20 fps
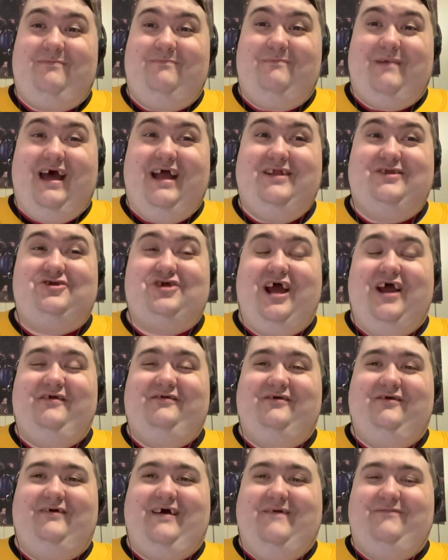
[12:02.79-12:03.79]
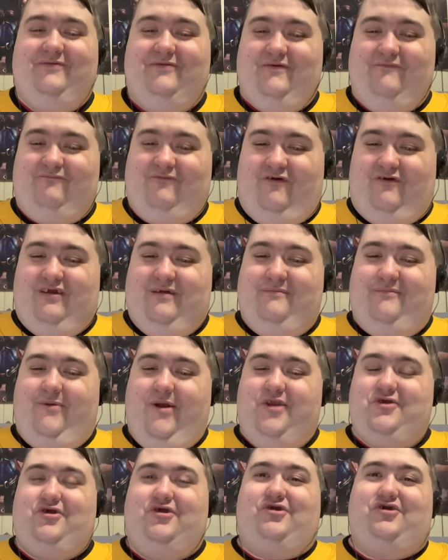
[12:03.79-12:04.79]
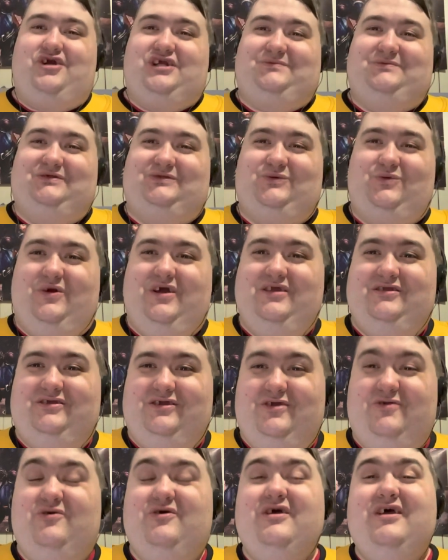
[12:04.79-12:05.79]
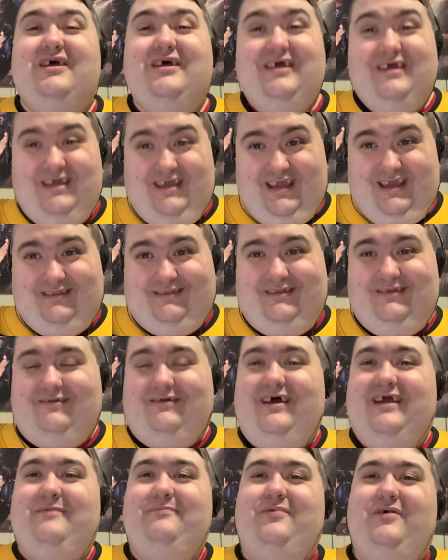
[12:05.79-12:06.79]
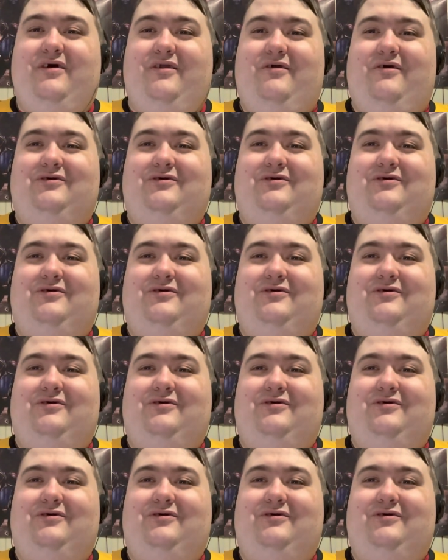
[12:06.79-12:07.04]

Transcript: laugh to the Farting Preacher Christmas 22, hit the like button.